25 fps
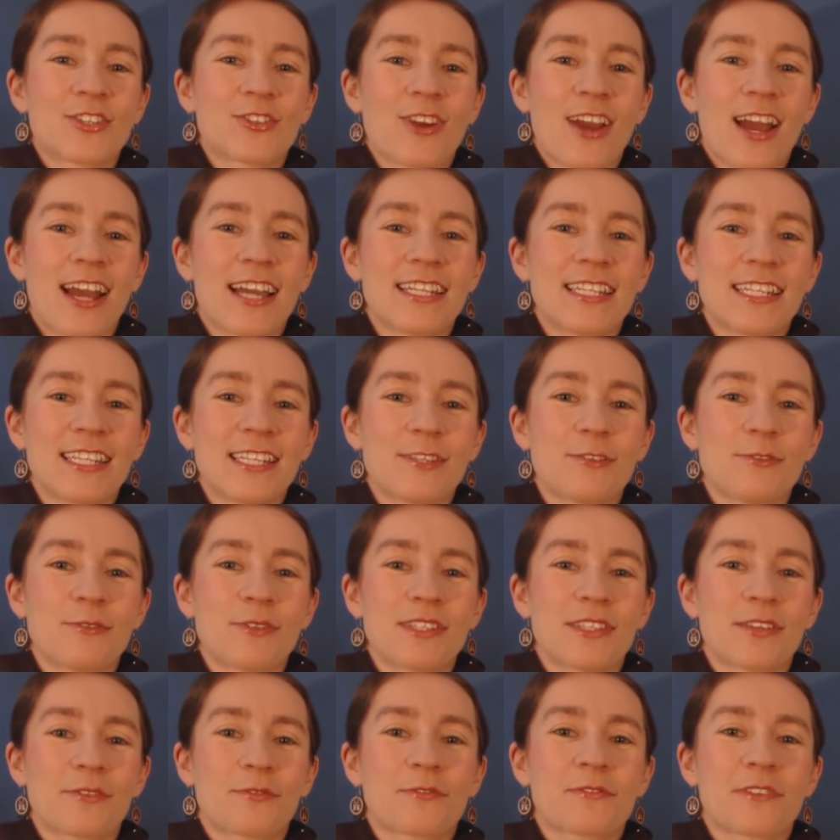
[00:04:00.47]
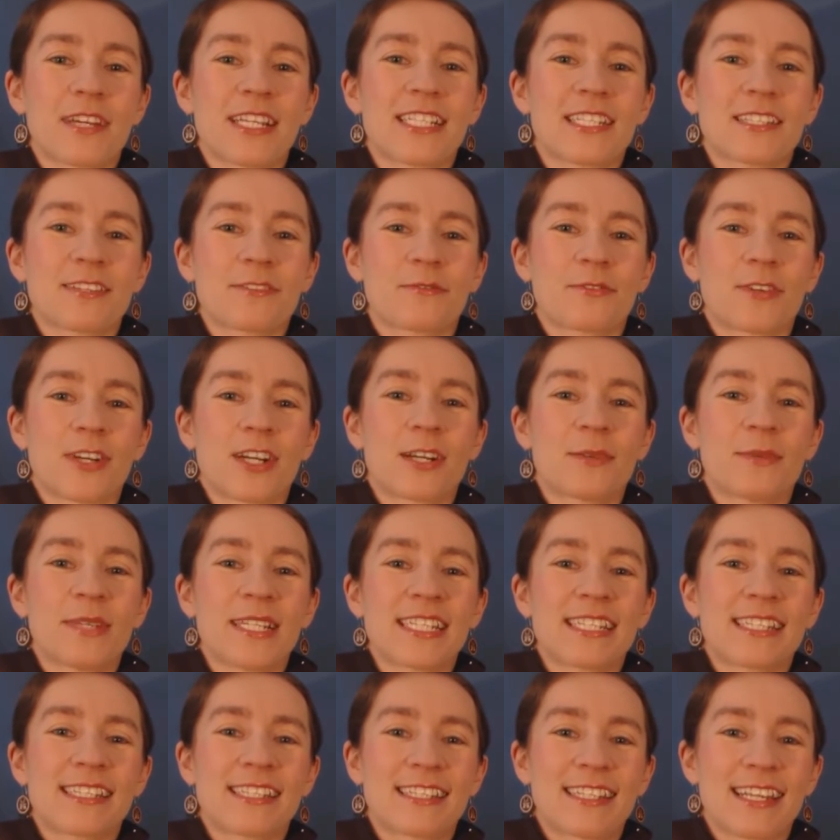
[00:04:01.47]
and try to use the phrasal verb
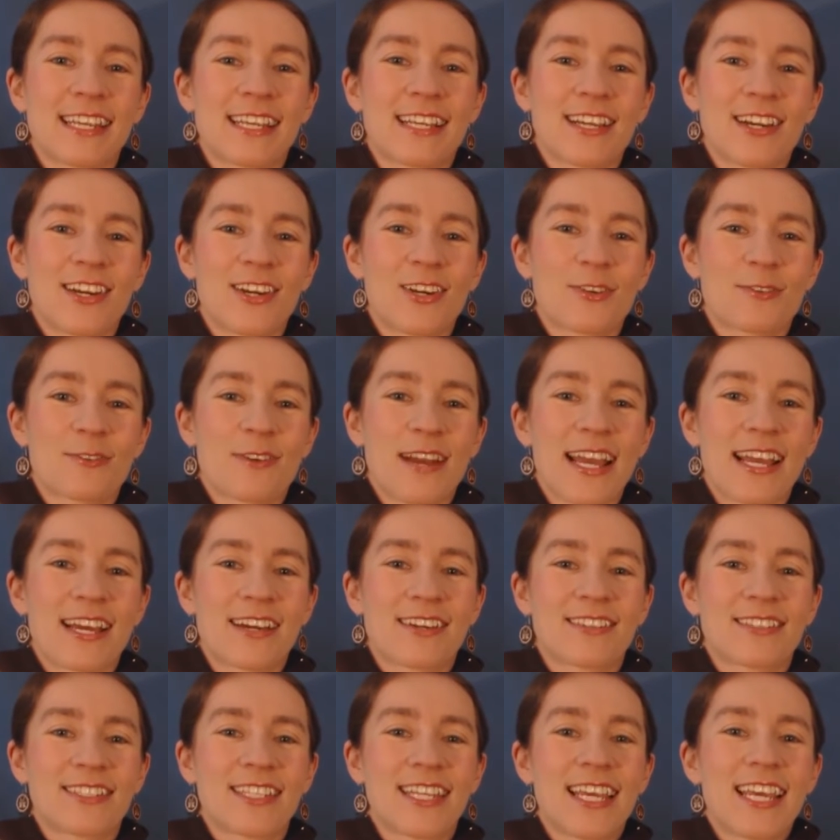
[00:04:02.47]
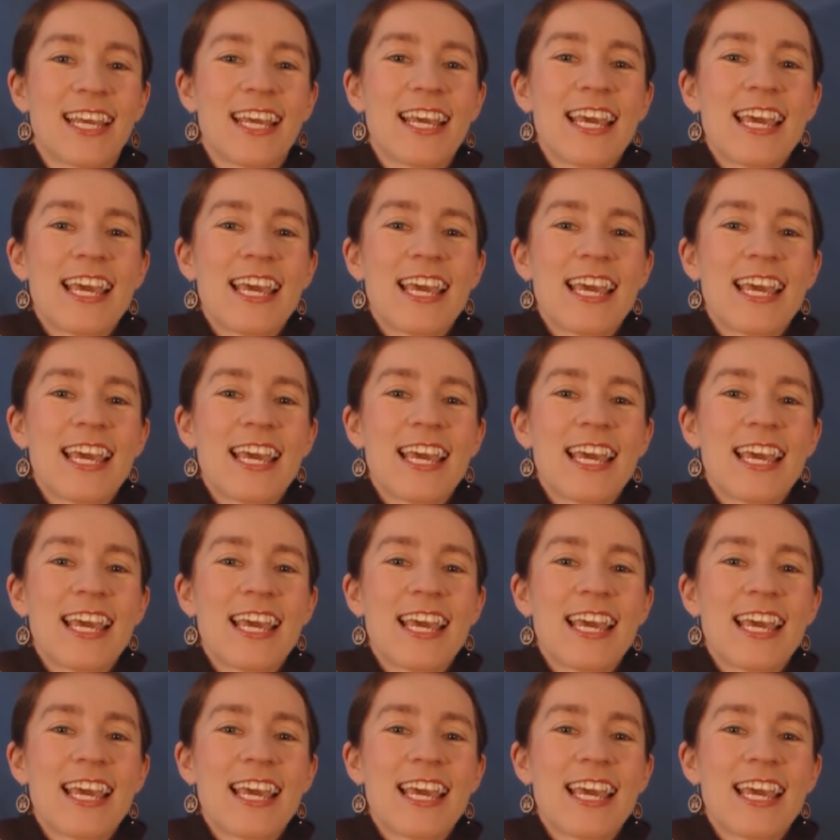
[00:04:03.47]
stick around.